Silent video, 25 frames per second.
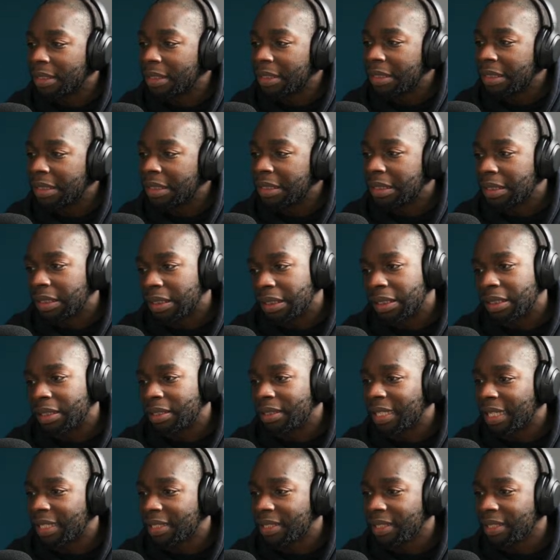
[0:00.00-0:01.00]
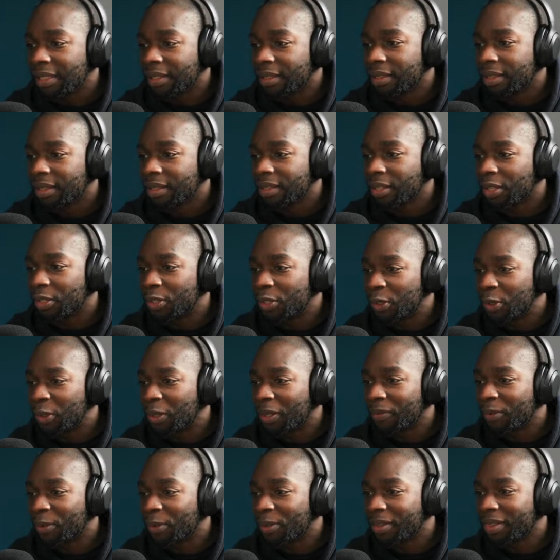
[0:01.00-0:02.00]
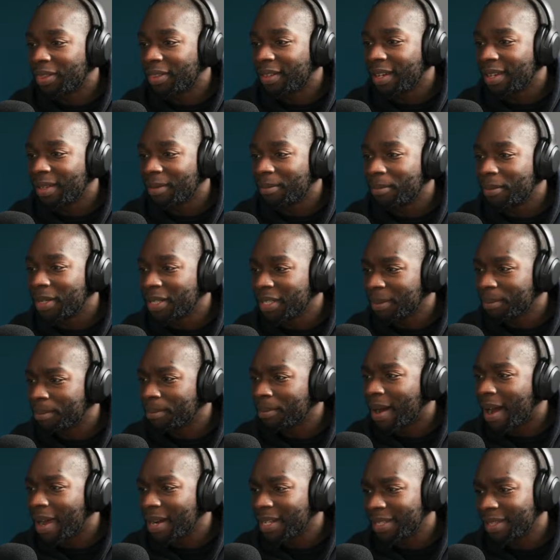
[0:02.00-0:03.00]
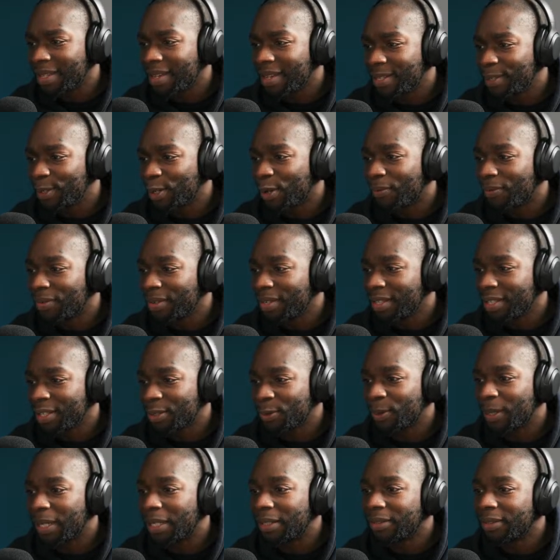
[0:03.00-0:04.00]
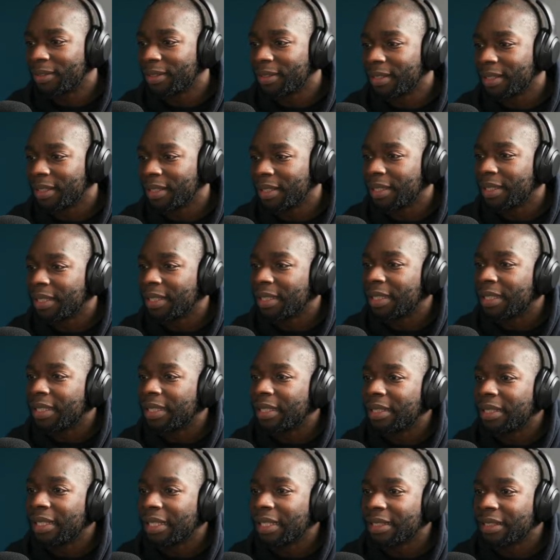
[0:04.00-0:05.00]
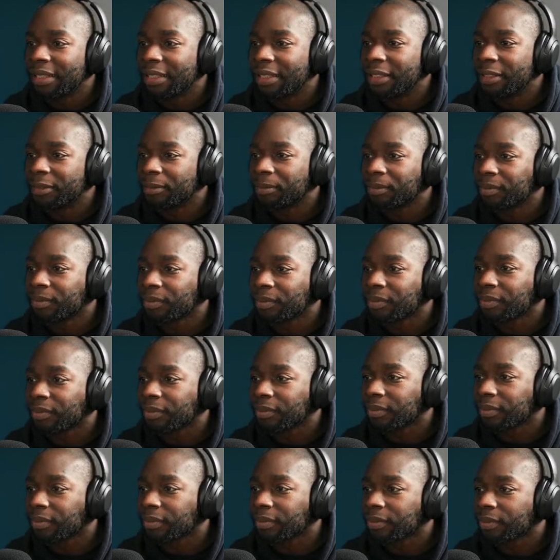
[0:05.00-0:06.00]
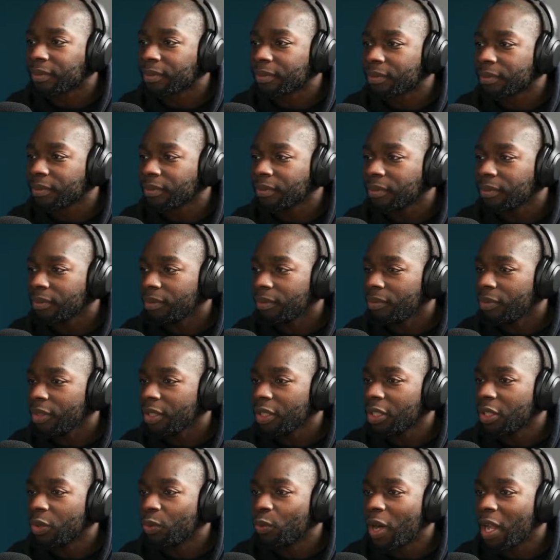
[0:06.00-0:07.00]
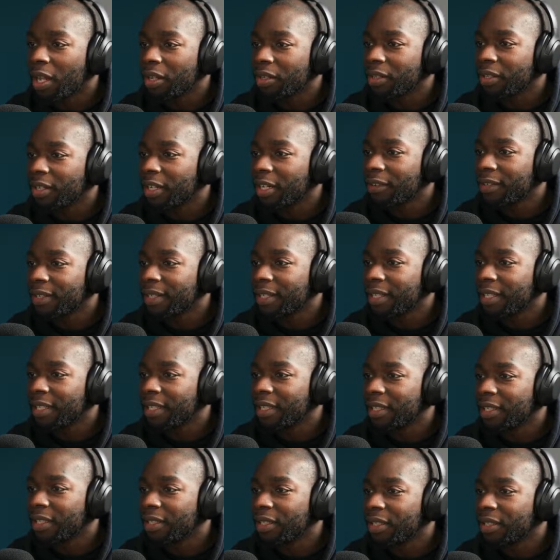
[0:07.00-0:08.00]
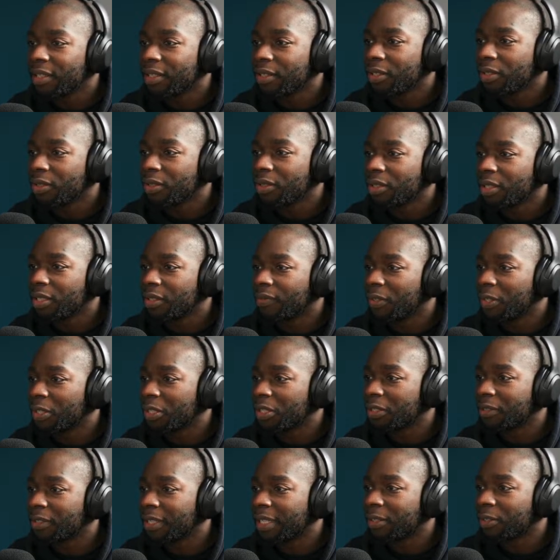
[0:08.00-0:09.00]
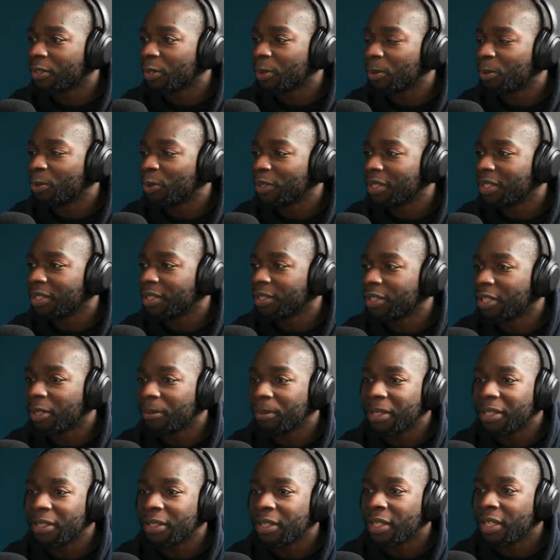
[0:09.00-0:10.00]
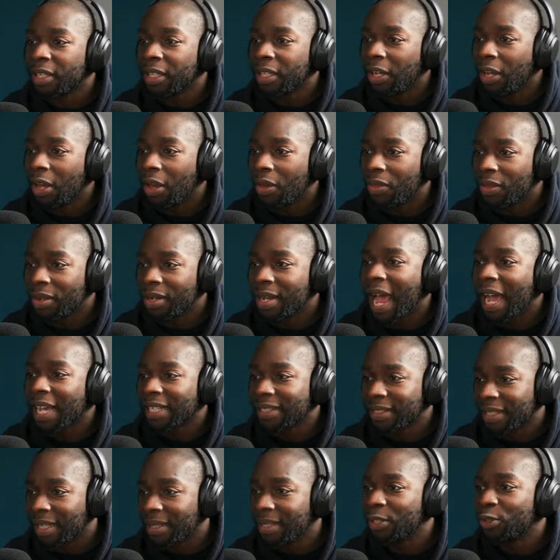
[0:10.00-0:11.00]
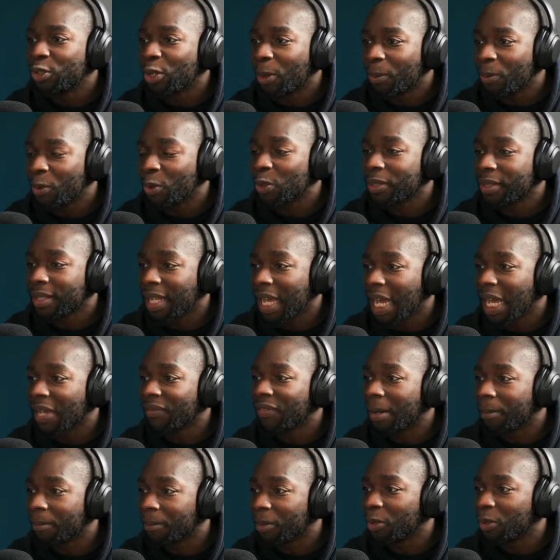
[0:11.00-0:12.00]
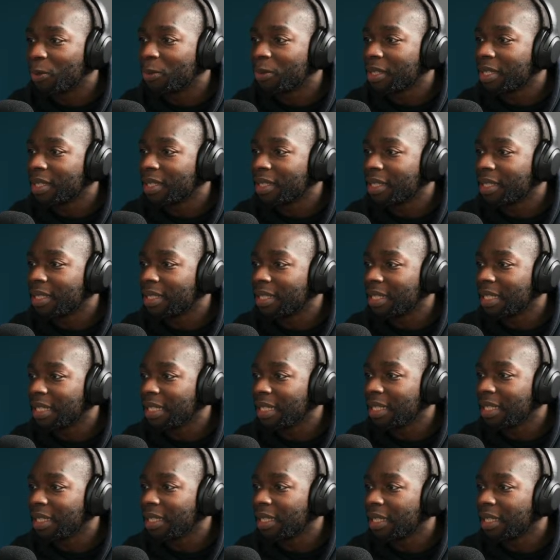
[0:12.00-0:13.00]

Oof. Next scene, let's go. So I've got is it minus 30 confidence? Wow. Next scene. While in a hurry to filter out corporation junk mail, you then accidentally drop your stack of envelopes and see